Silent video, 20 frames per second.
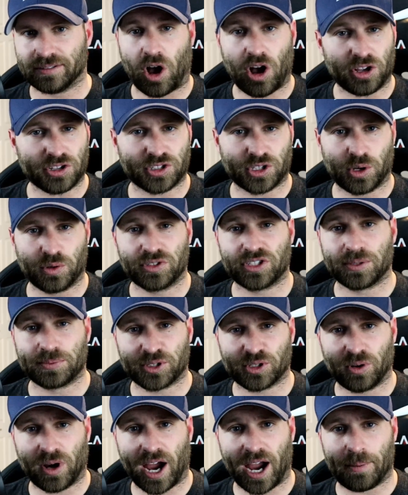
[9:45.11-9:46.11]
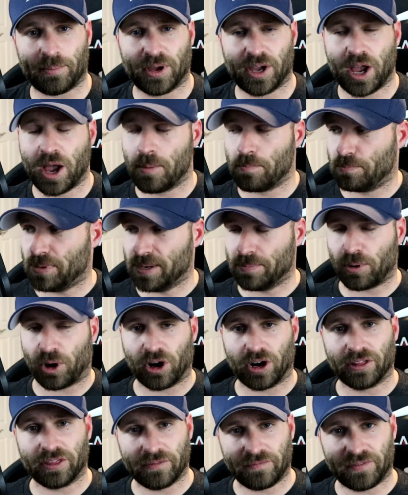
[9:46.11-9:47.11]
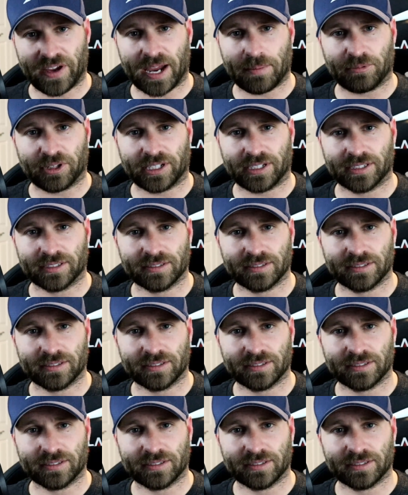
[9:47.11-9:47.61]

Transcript: Also, subscribe. Be part of the family.